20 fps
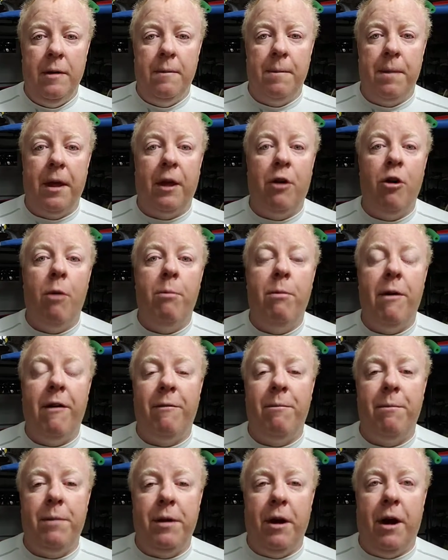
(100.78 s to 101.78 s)
that go above
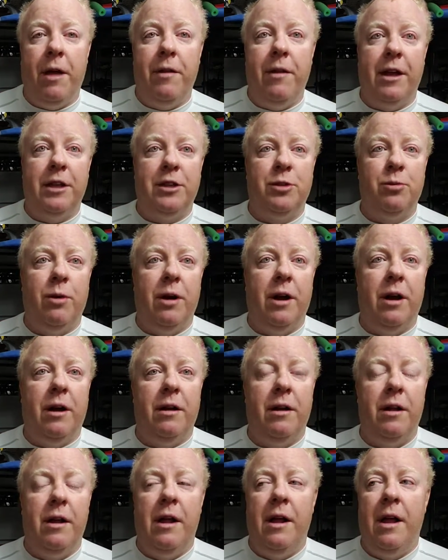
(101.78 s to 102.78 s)
and beyond that as
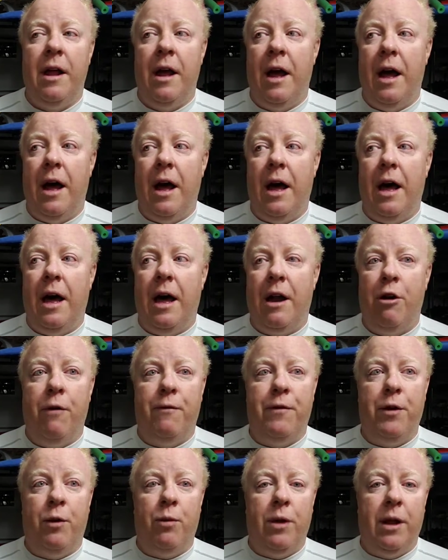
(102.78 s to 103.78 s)
well. I don't know
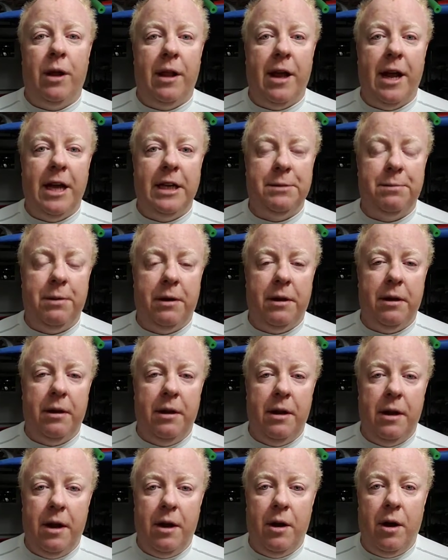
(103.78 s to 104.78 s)
if you realize, but
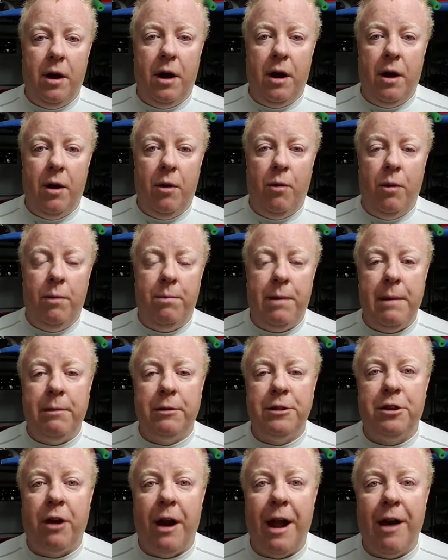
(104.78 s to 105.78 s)
when people
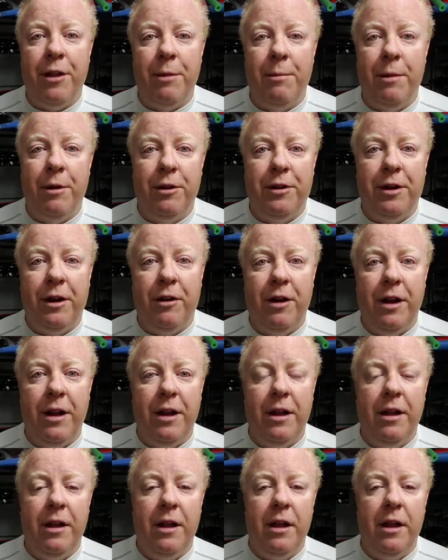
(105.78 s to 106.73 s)
start out in the military,